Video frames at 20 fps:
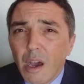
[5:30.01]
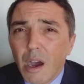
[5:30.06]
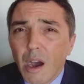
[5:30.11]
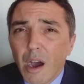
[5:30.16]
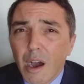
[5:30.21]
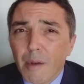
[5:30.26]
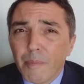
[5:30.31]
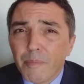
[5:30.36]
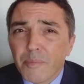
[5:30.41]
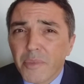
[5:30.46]

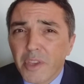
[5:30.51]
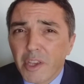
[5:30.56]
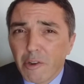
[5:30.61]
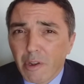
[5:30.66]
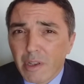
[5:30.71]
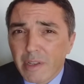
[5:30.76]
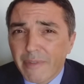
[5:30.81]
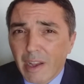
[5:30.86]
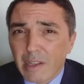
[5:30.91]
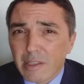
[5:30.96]
the
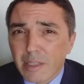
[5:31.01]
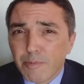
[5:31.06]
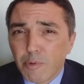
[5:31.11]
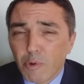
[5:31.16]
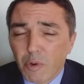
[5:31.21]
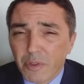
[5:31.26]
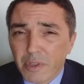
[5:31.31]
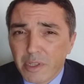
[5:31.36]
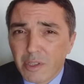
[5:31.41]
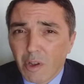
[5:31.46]
euro's found
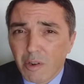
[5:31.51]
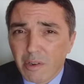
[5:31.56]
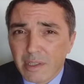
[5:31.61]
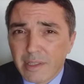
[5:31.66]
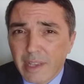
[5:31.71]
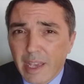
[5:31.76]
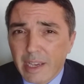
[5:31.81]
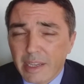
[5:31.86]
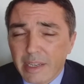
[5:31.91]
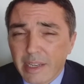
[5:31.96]
support and the dollar's
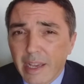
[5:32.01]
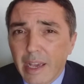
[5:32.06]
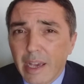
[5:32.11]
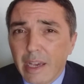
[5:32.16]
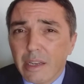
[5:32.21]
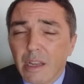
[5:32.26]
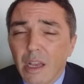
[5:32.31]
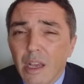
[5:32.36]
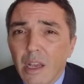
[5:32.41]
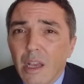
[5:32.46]
taken a
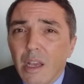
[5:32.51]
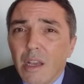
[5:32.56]
hit.